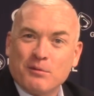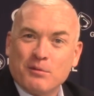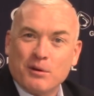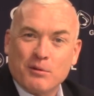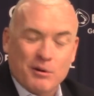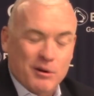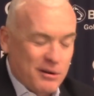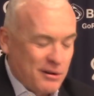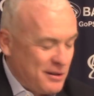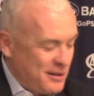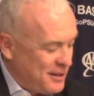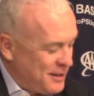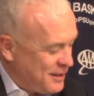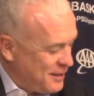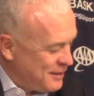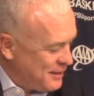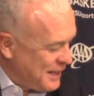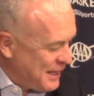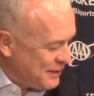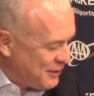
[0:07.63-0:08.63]
we
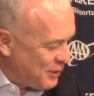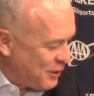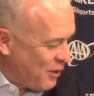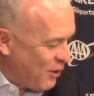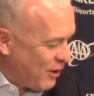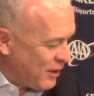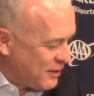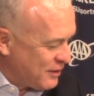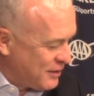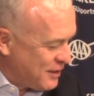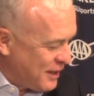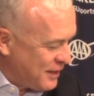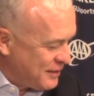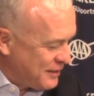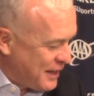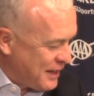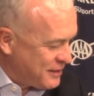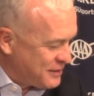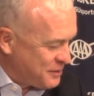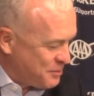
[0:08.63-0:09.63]
were at the garden cutting
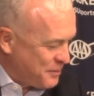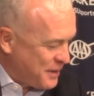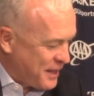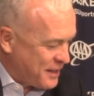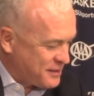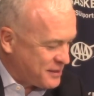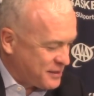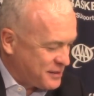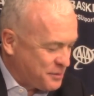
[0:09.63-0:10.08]
down some nets.